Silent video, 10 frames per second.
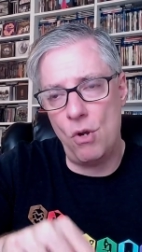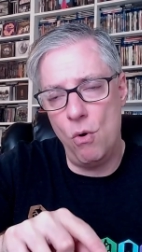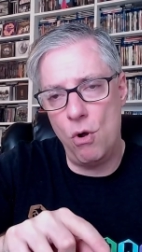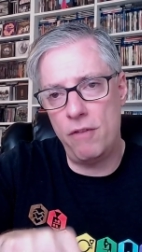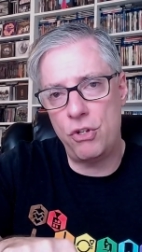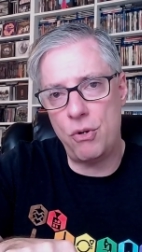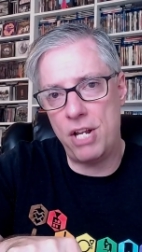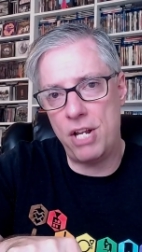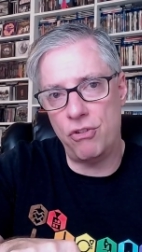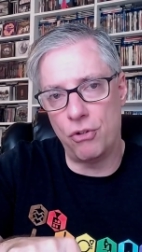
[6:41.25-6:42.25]
All of your
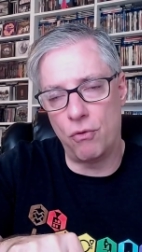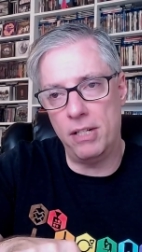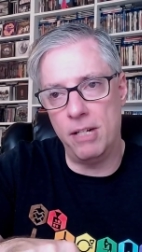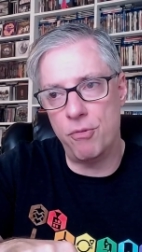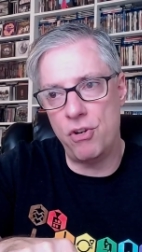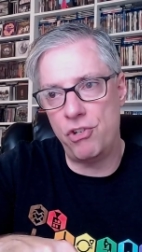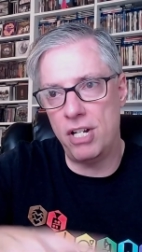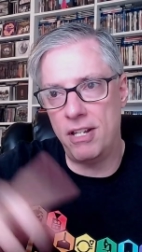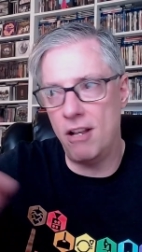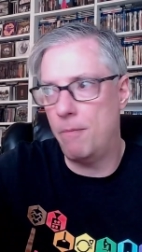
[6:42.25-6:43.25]
donations are greatly
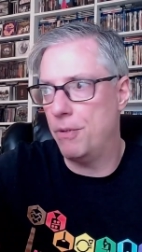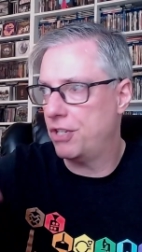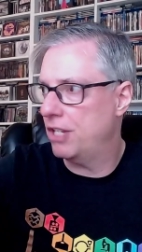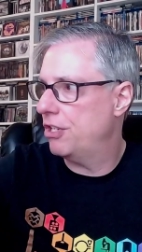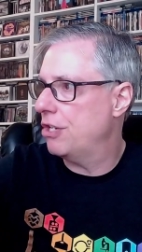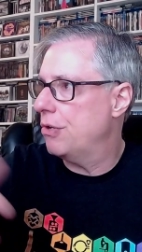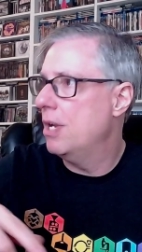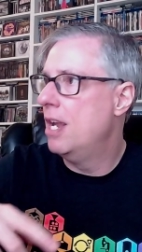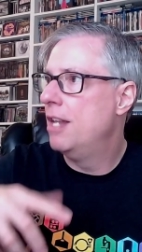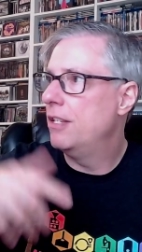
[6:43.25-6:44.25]
appreciated to help us continue
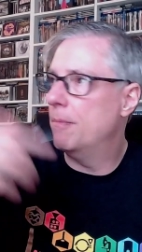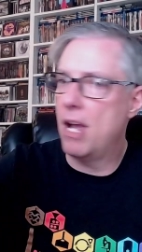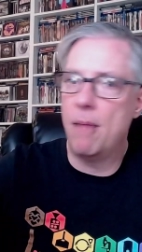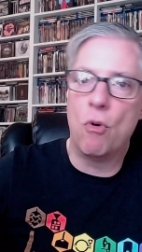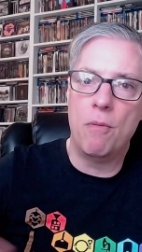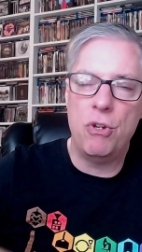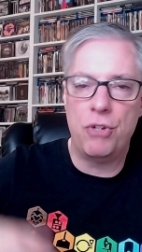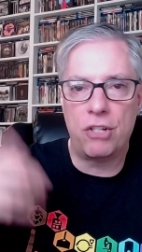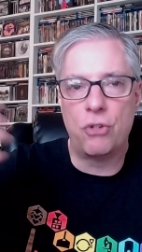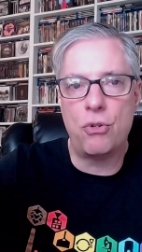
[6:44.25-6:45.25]
to buy more
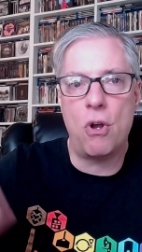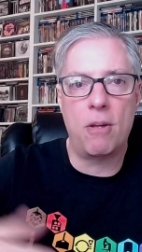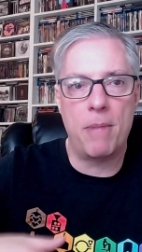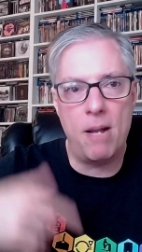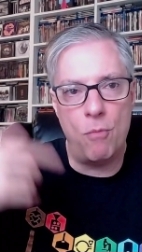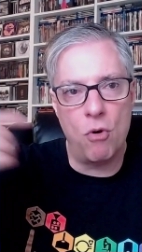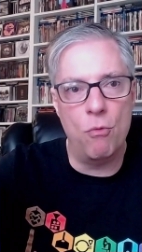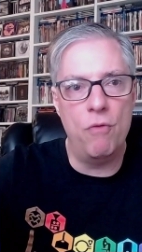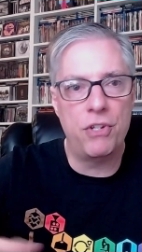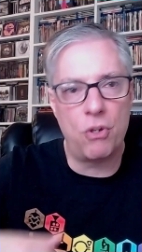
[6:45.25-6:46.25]
music to talk about, more
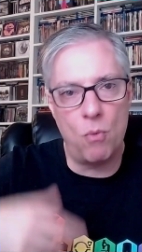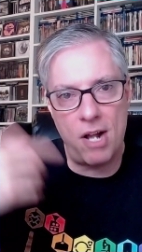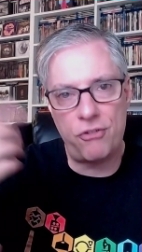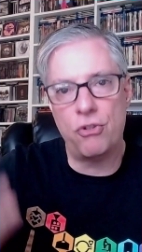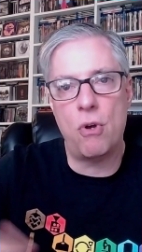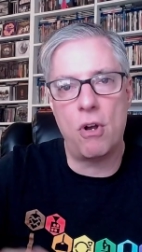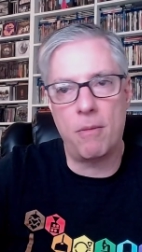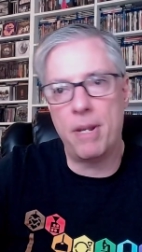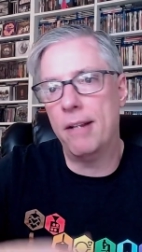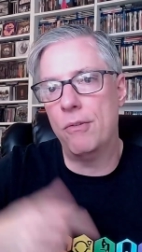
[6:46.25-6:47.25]
movies to watch and talk
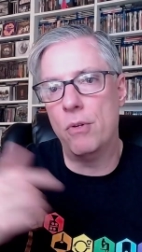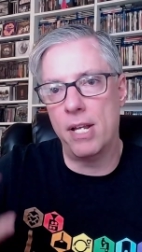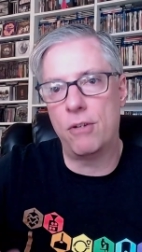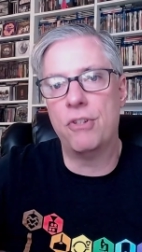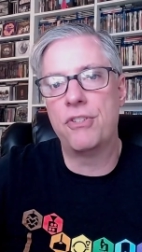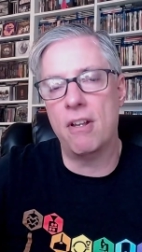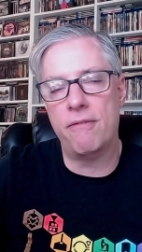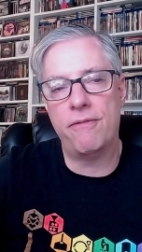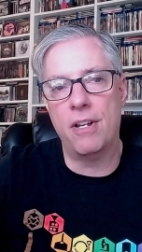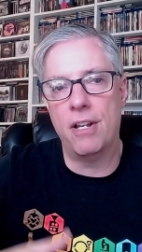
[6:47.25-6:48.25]
about, and all that good
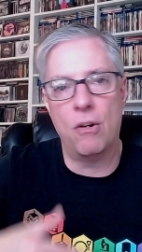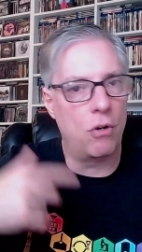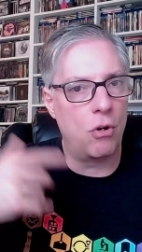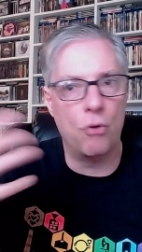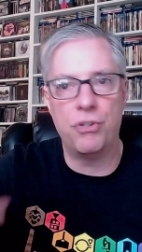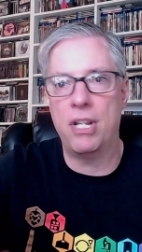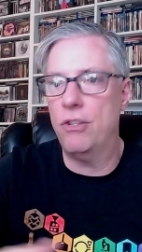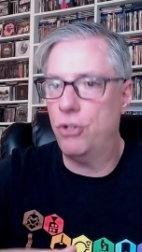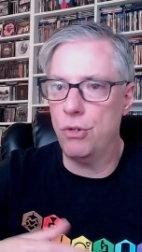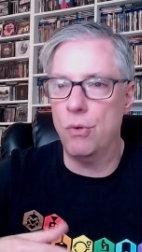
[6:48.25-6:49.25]
stuff. Uh, it all goes
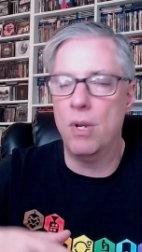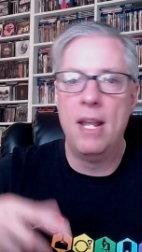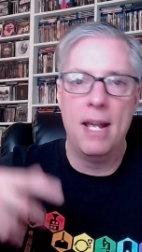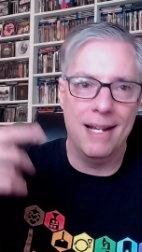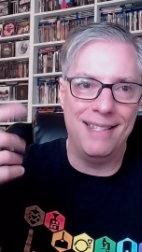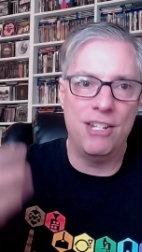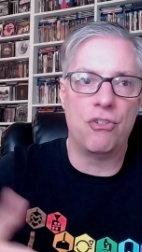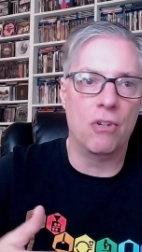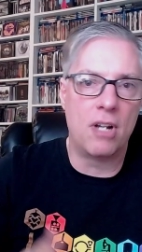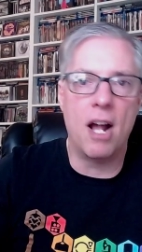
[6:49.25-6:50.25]
into
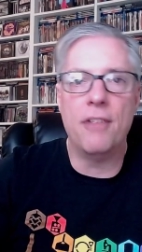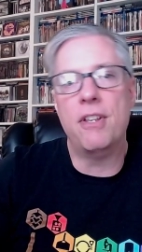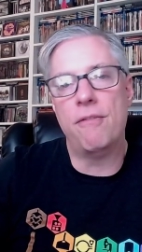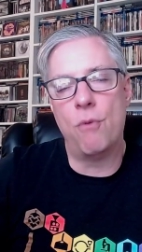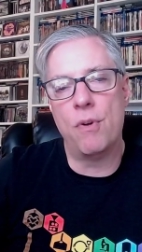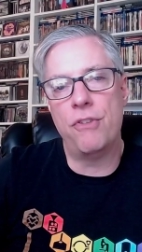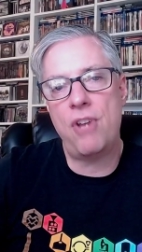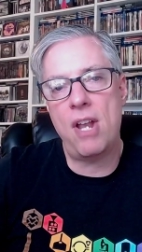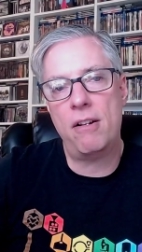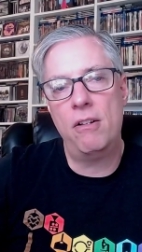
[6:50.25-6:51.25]
additional content for the
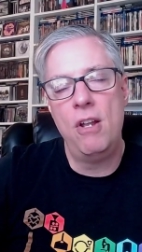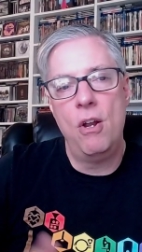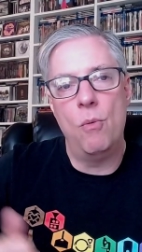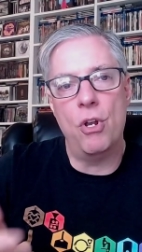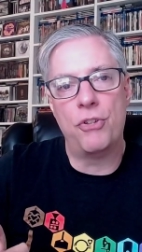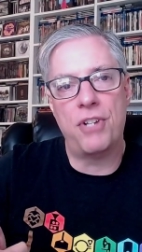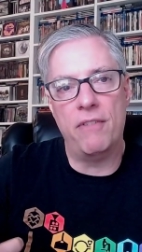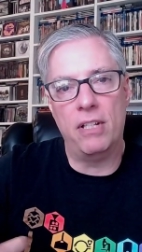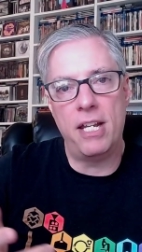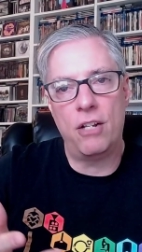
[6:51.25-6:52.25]
channel. We also have
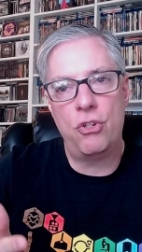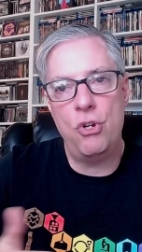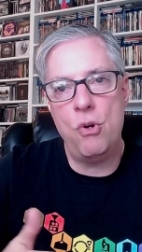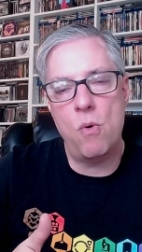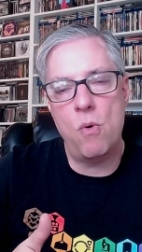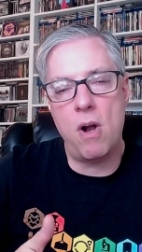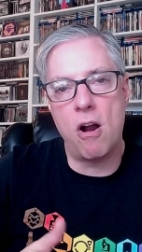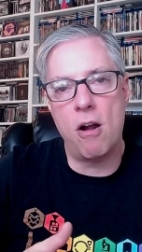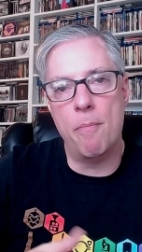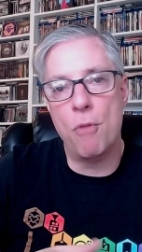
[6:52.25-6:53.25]
the link to
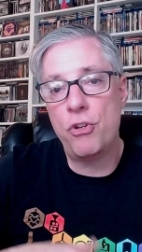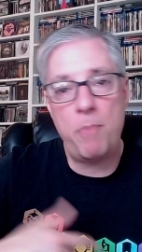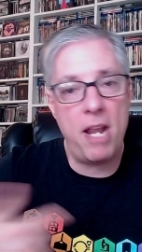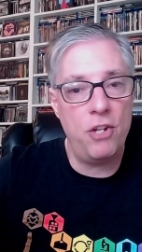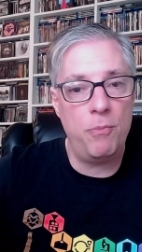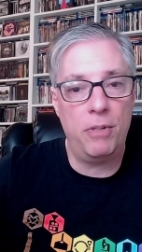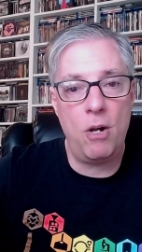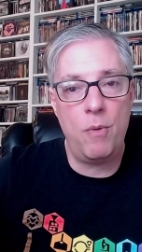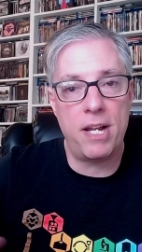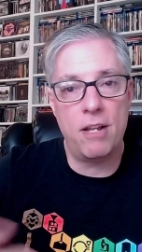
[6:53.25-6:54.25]
our merch page
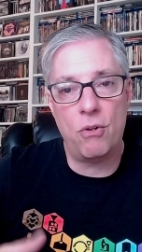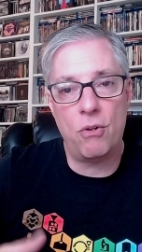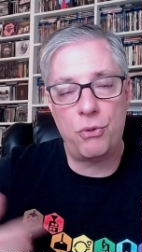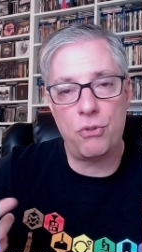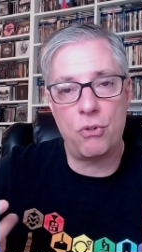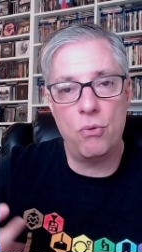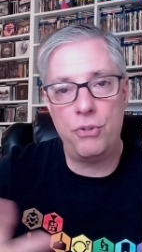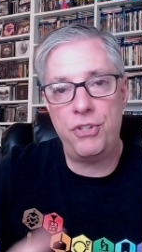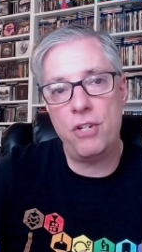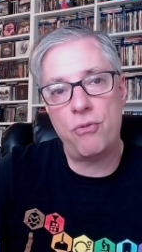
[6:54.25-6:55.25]
below where you can get all sorts of
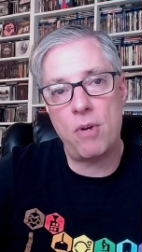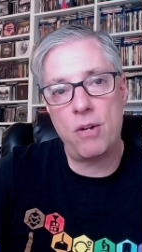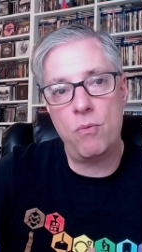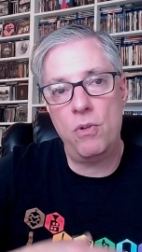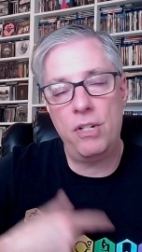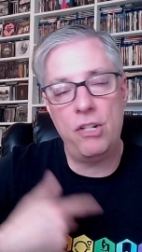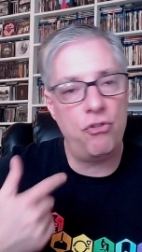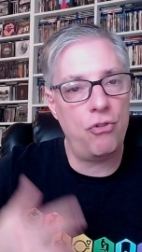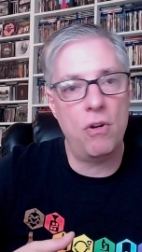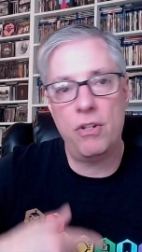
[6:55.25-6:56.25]
cool Sea Tranquility
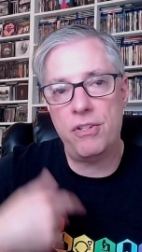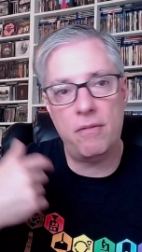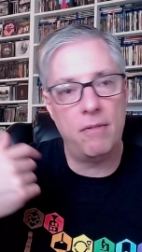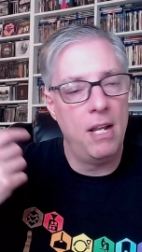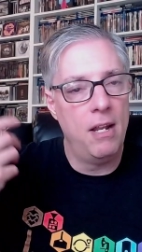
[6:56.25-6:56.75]
shirts and